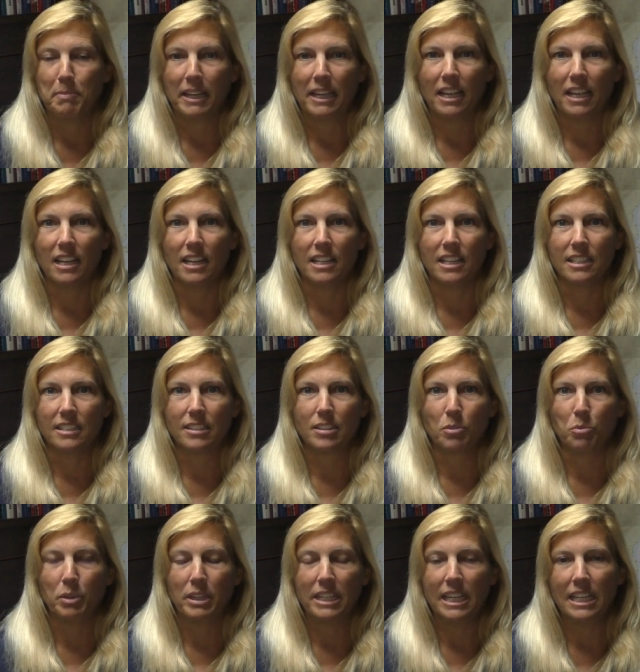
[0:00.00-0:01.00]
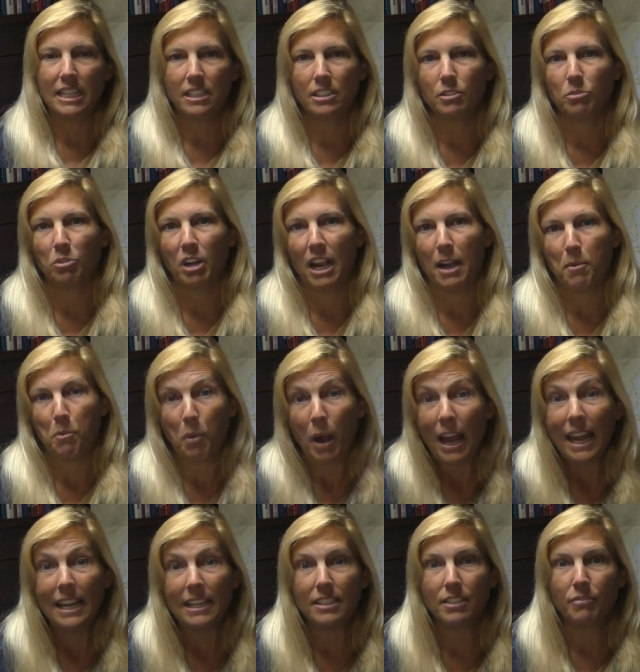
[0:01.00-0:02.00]
because we needed to
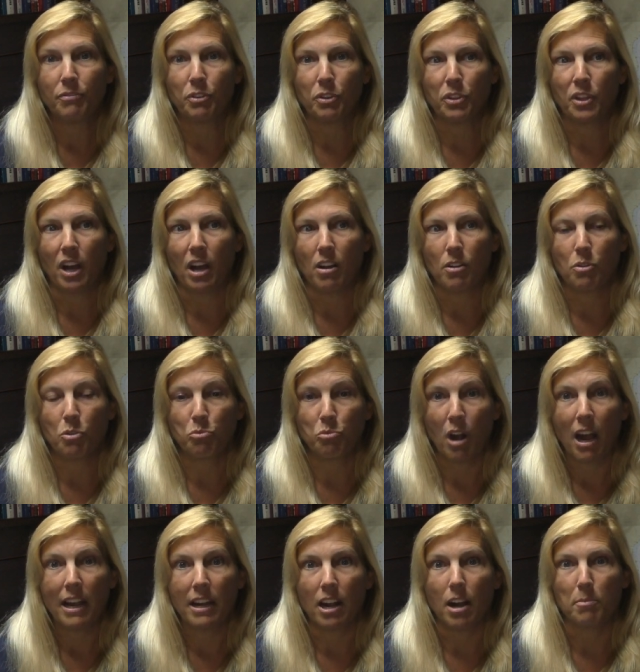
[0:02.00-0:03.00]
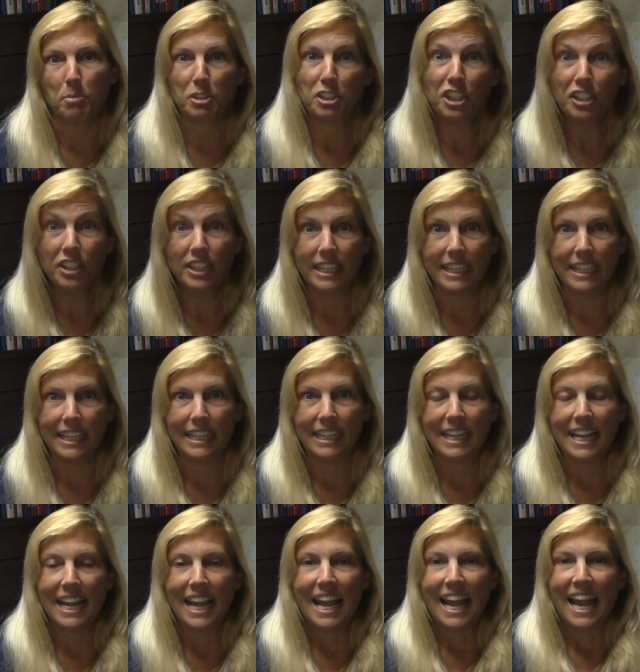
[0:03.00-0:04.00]
wait for the right opportunity.
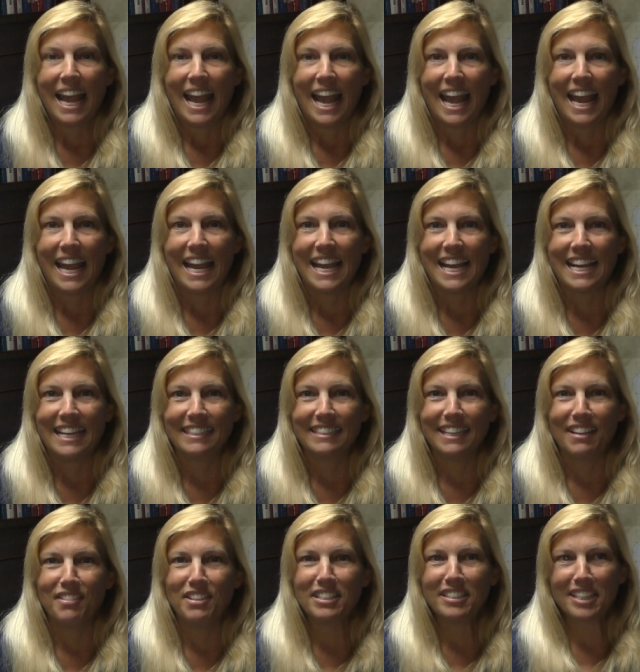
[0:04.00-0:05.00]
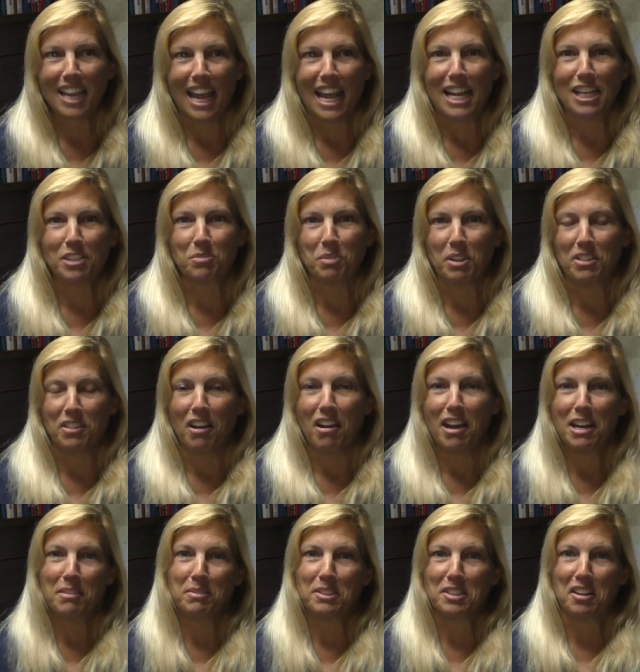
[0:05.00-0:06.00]
And in this case, we
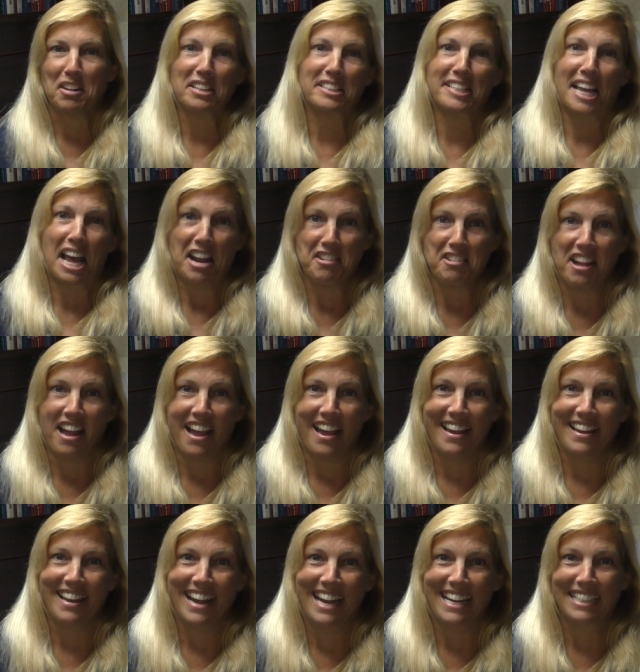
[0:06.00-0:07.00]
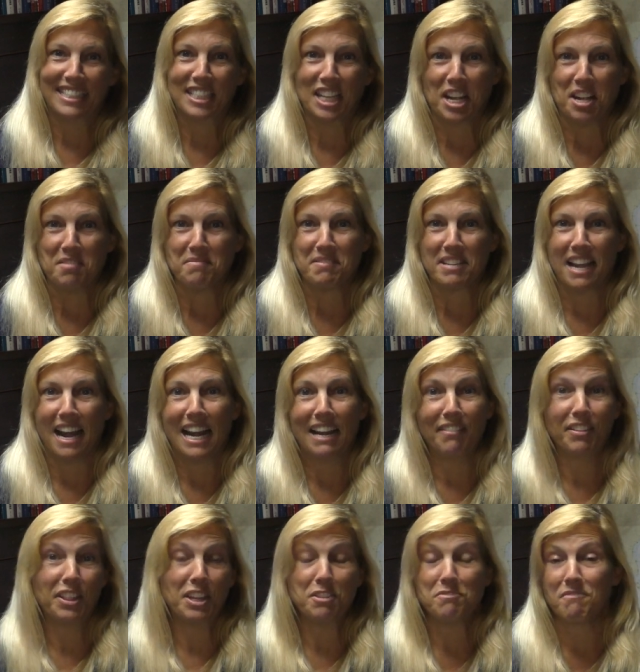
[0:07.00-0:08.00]
thought it was on a Saturday. And so we got
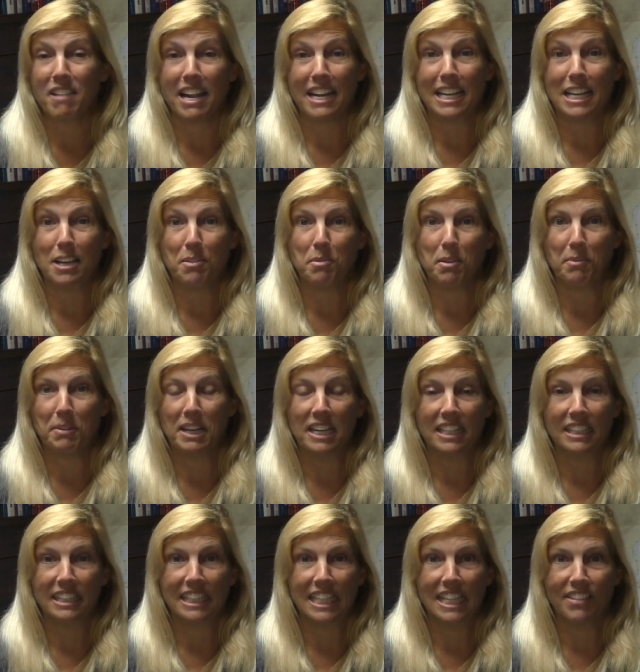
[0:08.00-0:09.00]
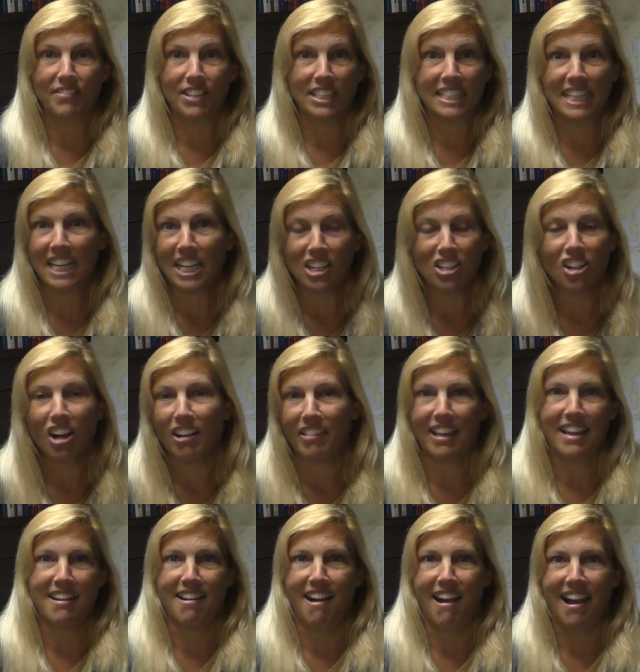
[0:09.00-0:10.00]
everything ready. We were going to leave at 10 o'clock
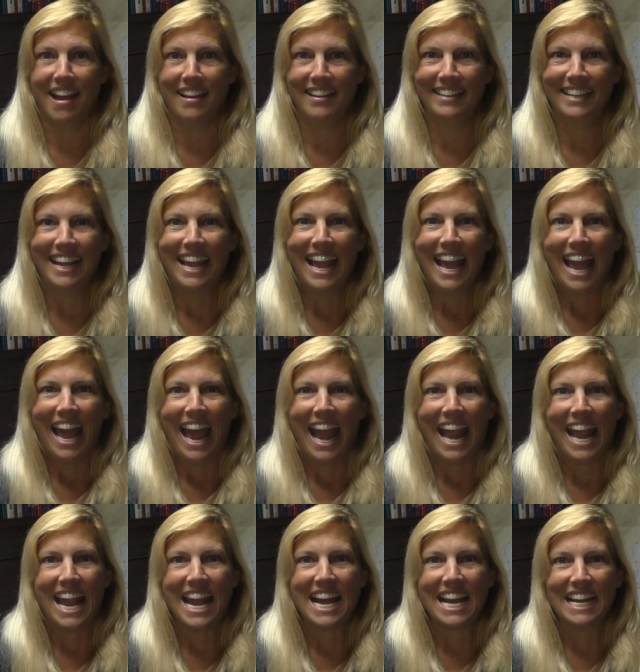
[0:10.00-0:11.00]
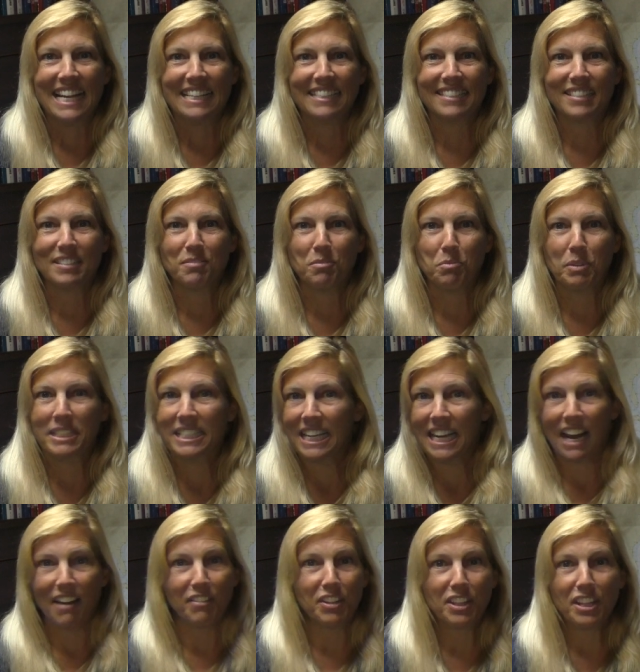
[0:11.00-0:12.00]
that night. And we
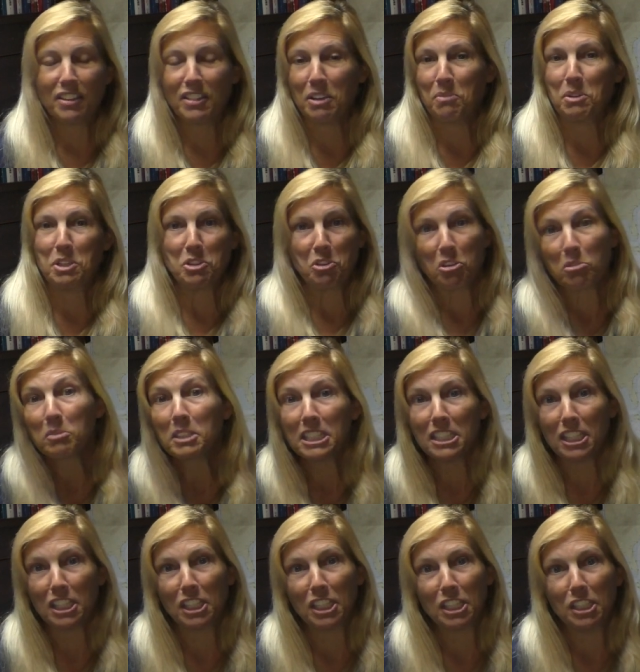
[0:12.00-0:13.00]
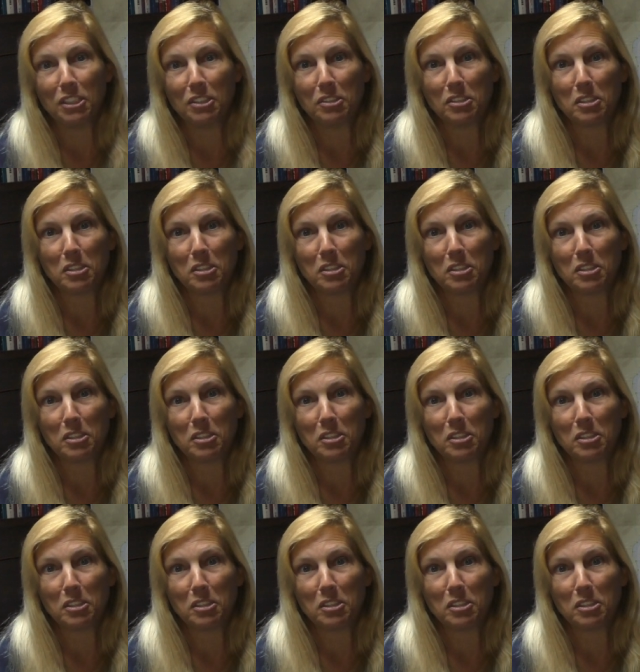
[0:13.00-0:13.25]
did everything that we normally do